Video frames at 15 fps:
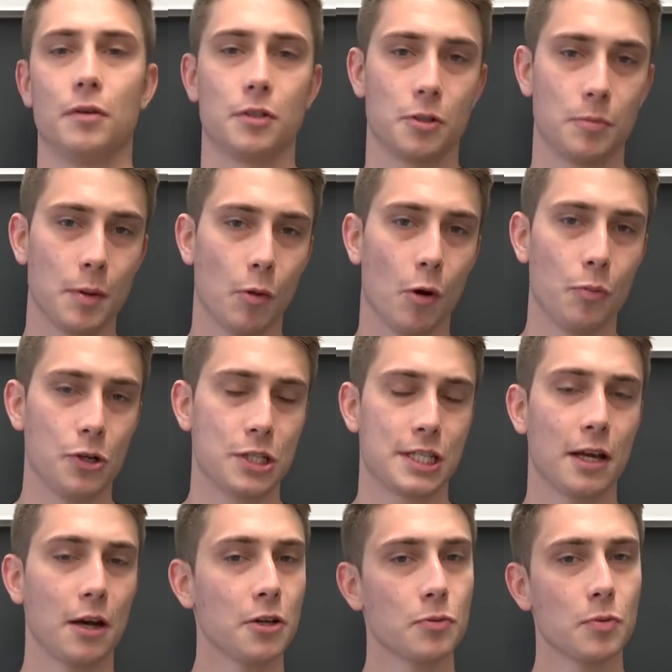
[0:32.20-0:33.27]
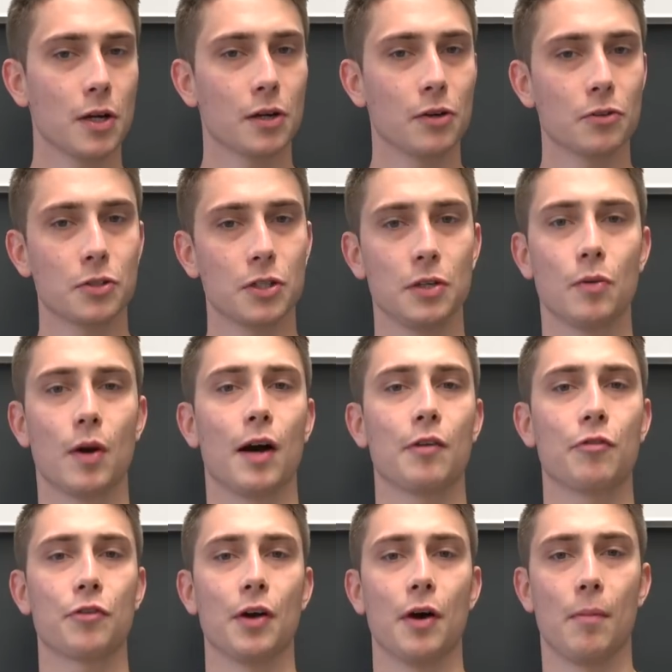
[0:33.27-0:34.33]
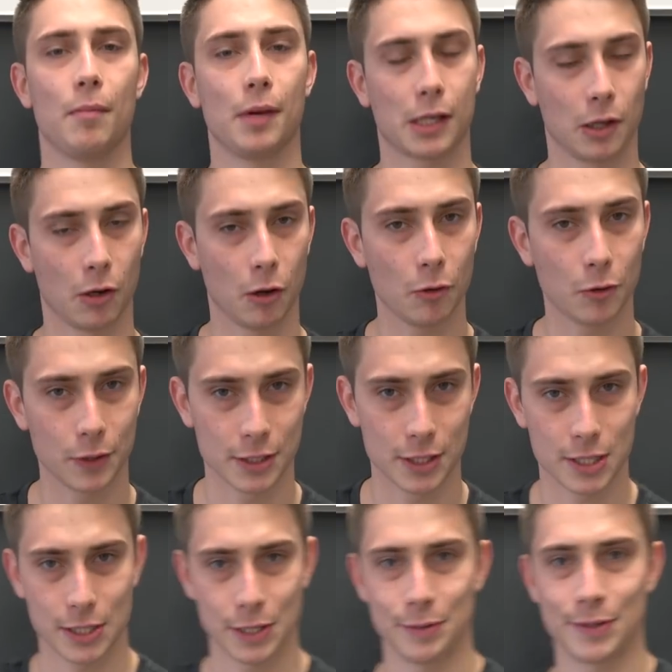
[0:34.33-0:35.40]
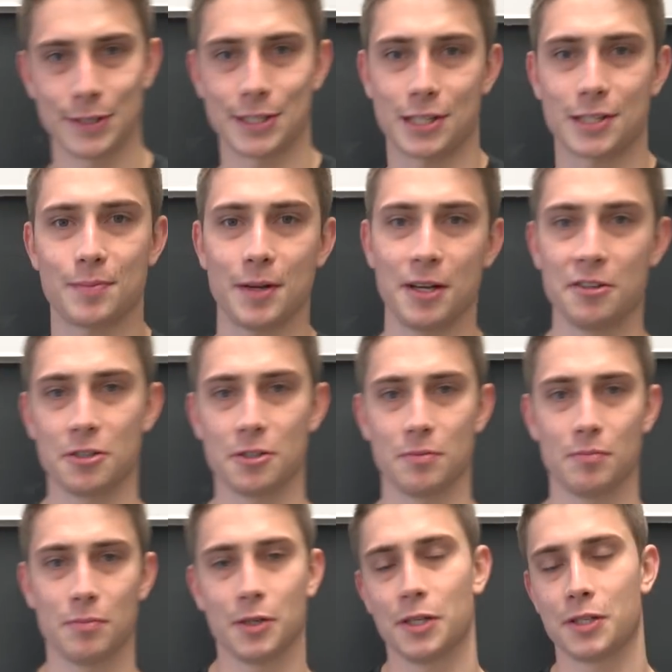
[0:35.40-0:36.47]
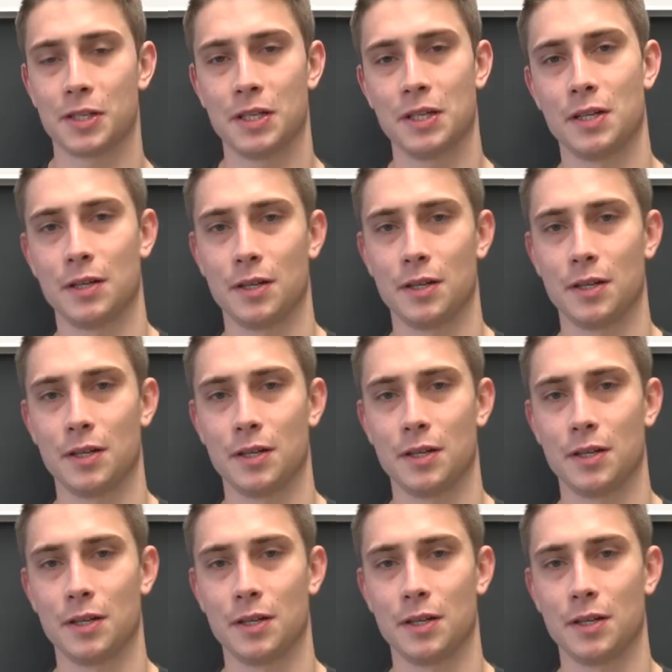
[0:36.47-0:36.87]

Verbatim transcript: To be more precise, we are going to derive the Maclaurin series expansion, but